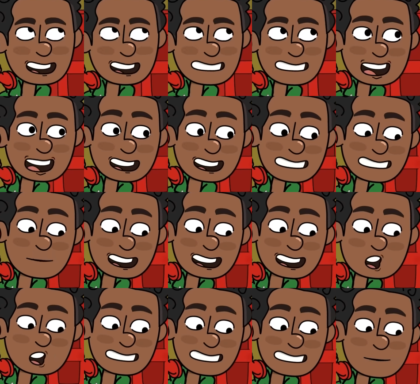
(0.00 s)
by removing
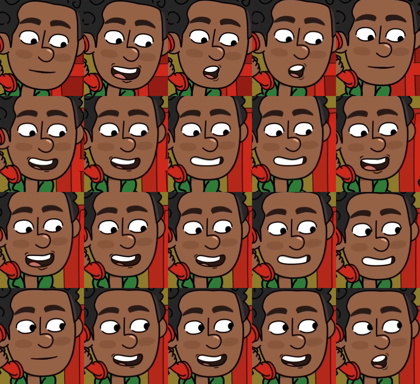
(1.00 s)
the SIM card so I
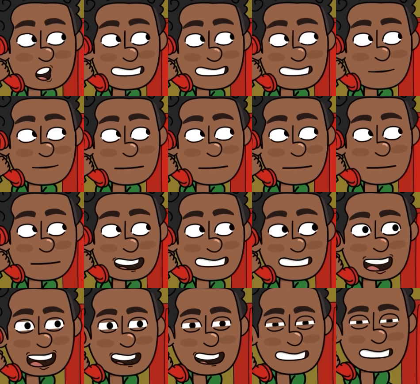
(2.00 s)
could disappear. I
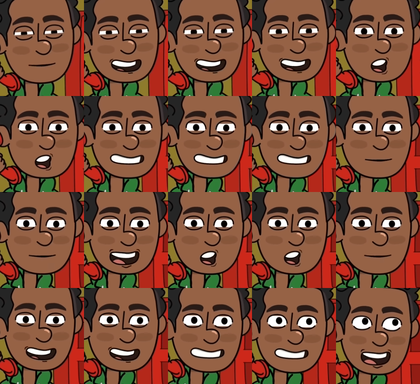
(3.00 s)
put the SIM back
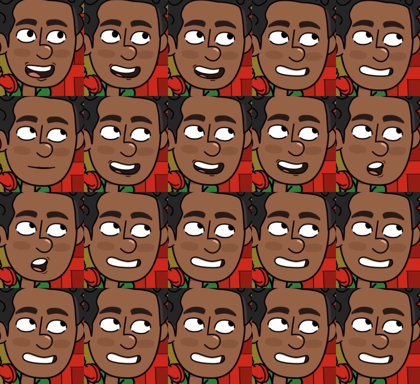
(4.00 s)
in just before I